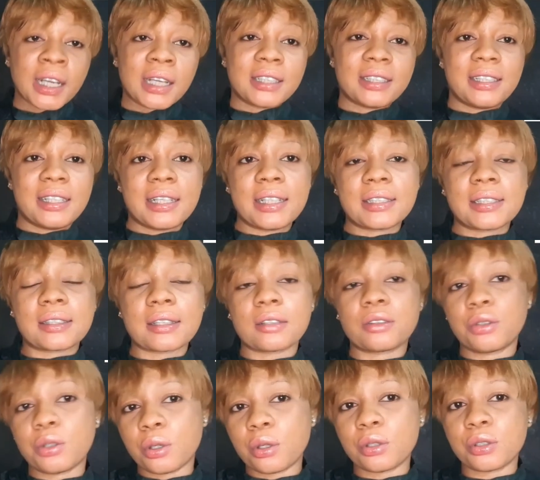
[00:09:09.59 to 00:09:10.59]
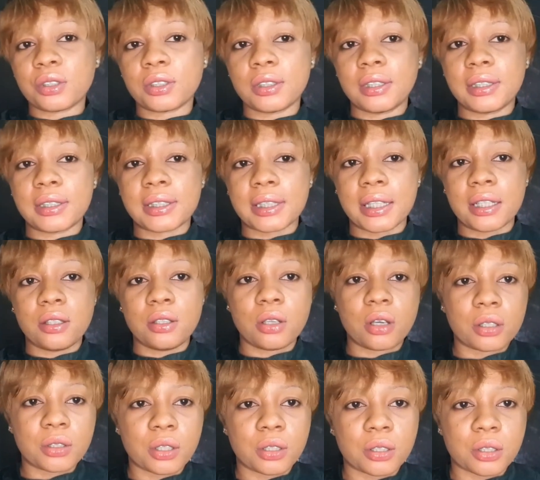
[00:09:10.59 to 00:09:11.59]
This, though, the Skin
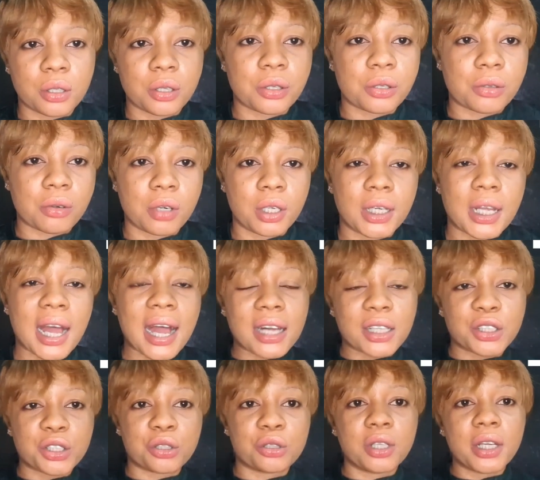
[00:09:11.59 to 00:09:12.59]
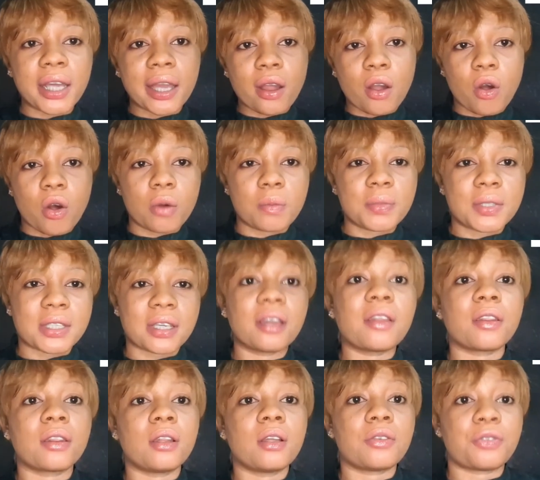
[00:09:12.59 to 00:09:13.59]
Doctor sunscreen actually comes
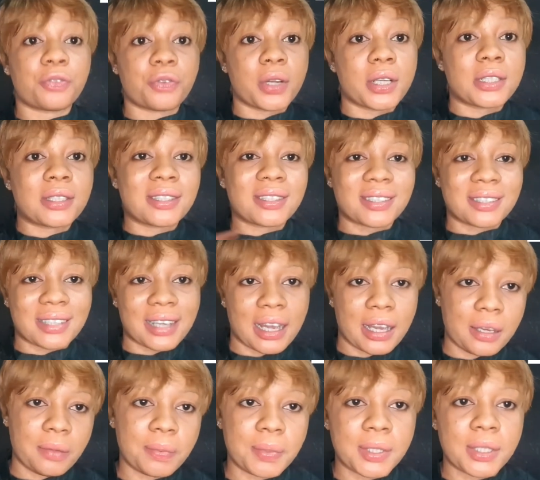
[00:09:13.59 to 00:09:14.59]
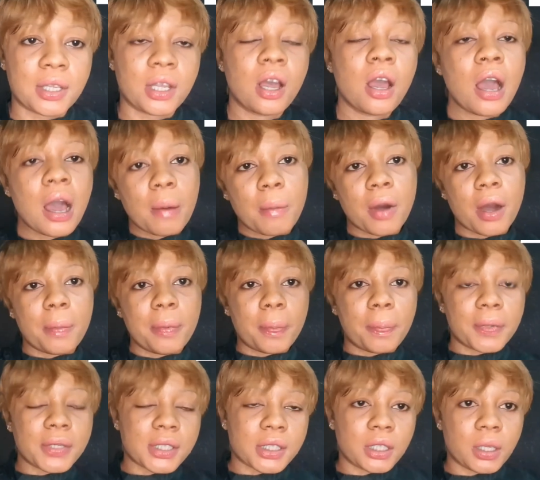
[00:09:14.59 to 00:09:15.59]
in different types, but I'll be
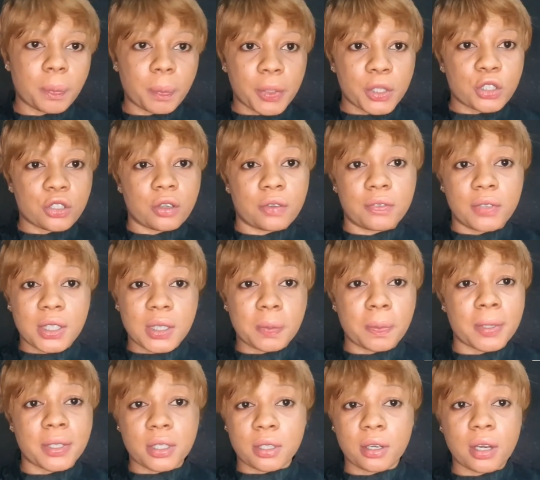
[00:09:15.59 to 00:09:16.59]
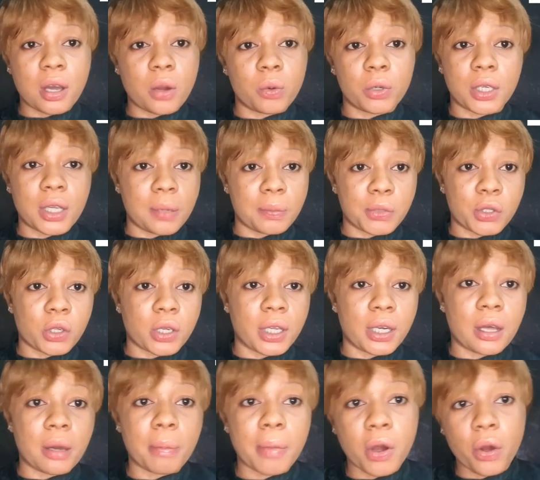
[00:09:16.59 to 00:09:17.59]
posting a picture of this particular one I'm talking
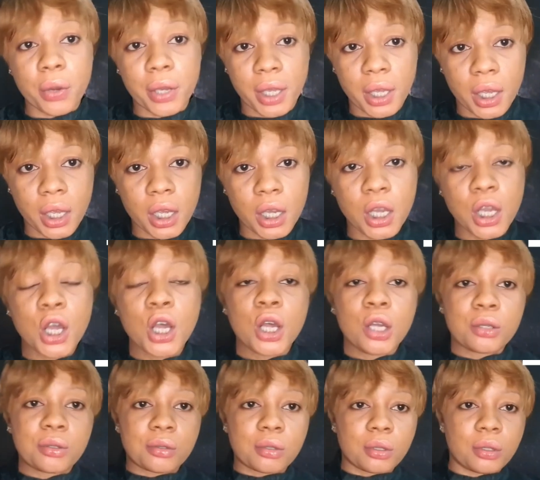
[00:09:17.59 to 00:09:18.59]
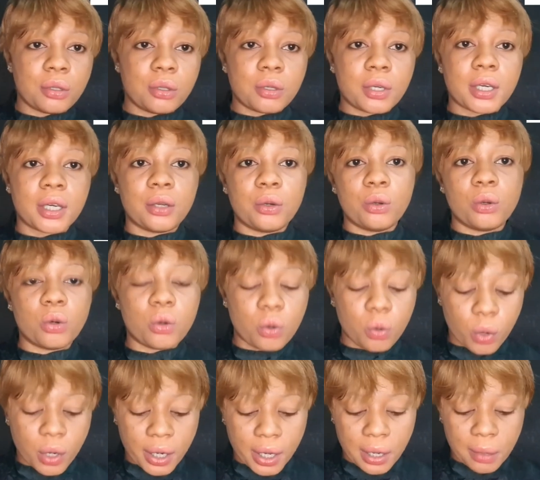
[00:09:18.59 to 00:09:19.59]
about here, so you can know
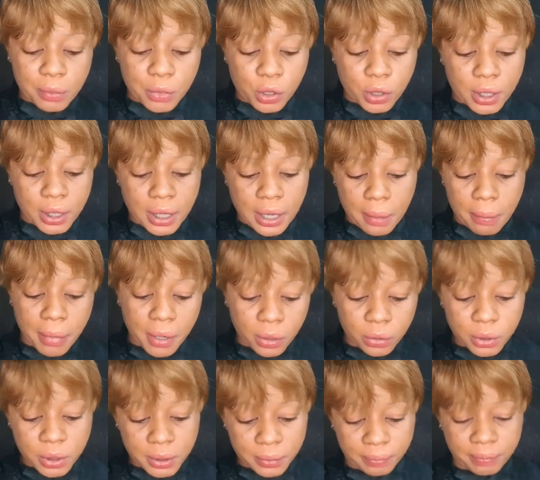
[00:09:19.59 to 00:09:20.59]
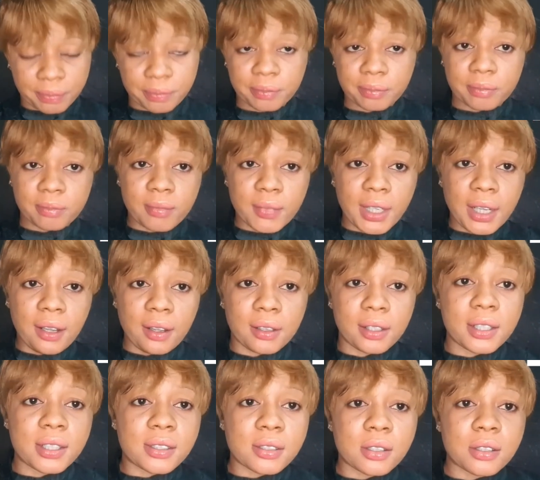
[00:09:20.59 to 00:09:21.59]
what I'm talking about.
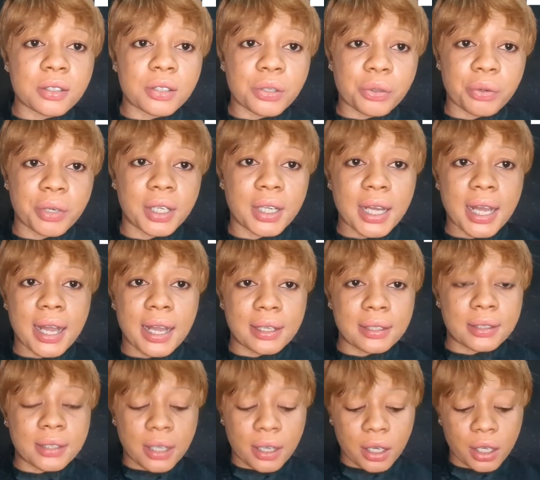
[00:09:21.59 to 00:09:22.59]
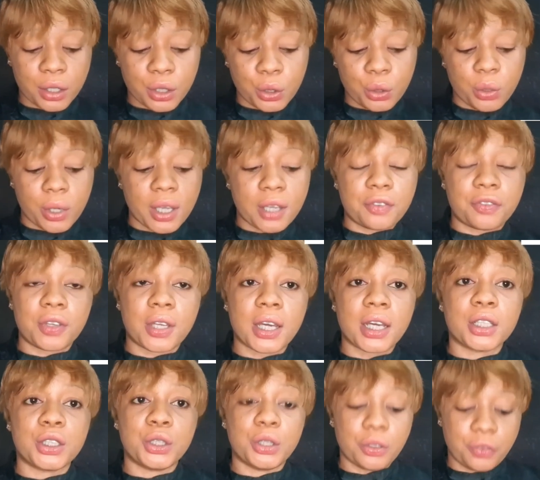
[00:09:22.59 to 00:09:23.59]
This sunscreen has UAV
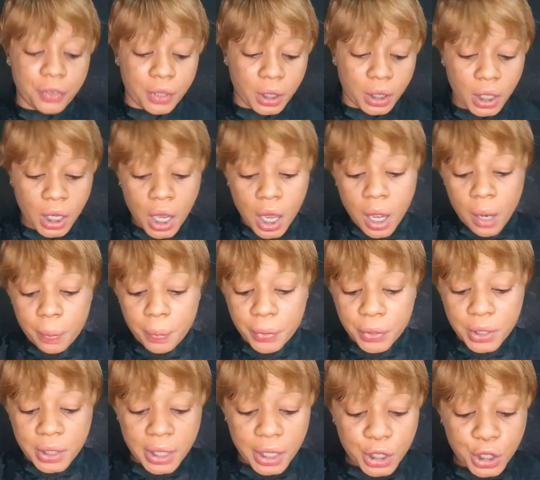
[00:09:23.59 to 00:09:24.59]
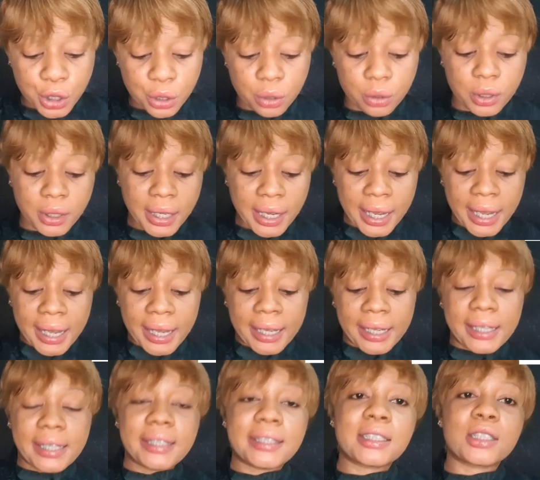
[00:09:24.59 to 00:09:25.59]
and UV protection.
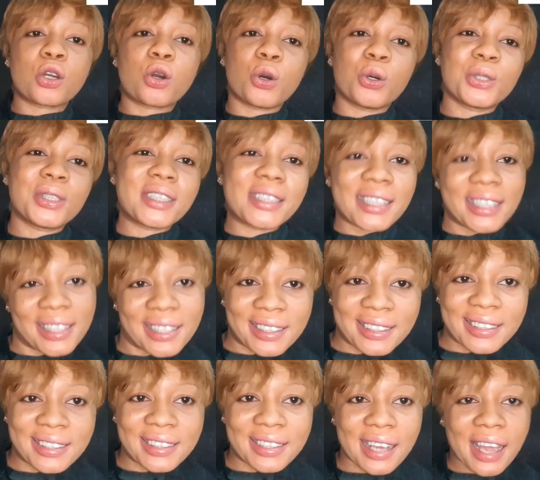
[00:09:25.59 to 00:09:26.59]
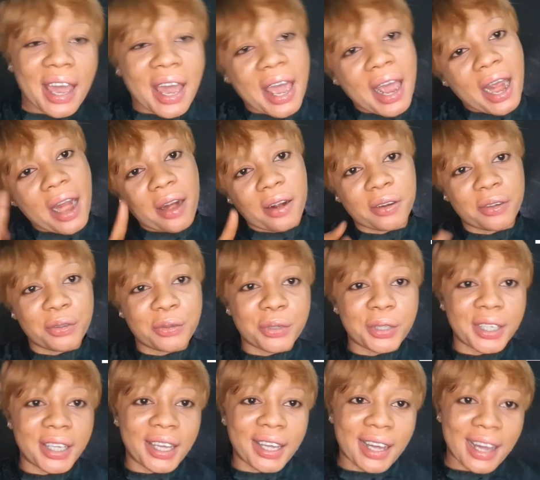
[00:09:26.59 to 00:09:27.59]
It contains
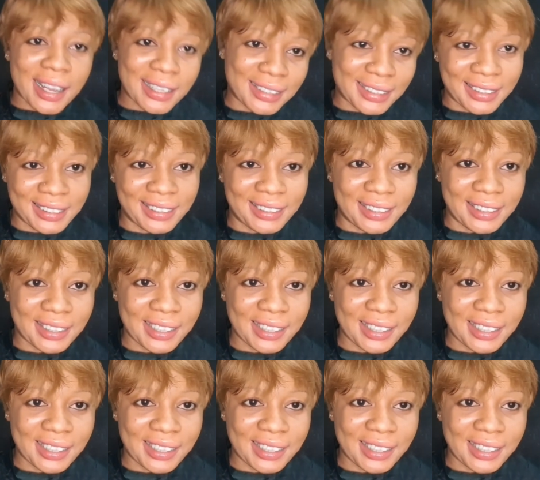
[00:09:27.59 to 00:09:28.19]
hyaluronic acid.